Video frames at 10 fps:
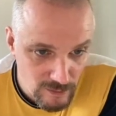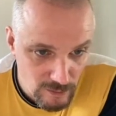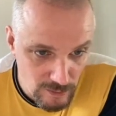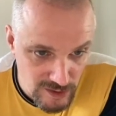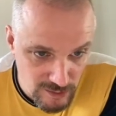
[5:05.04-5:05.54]

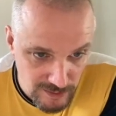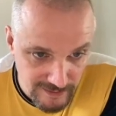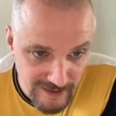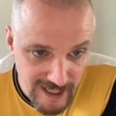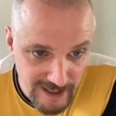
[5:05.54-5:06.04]
which
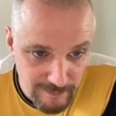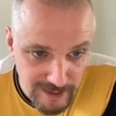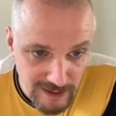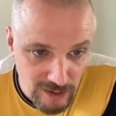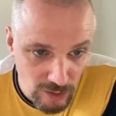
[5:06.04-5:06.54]
would then
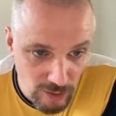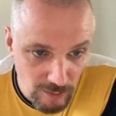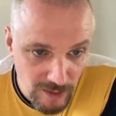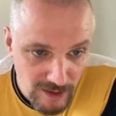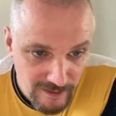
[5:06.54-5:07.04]

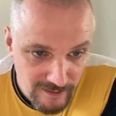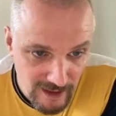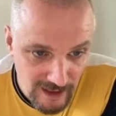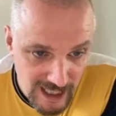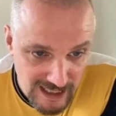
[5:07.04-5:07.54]
become the
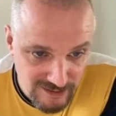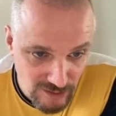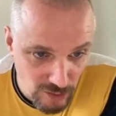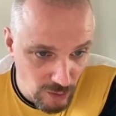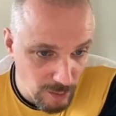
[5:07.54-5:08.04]
last
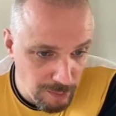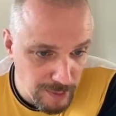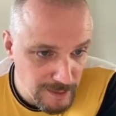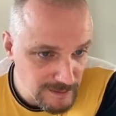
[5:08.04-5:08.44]
up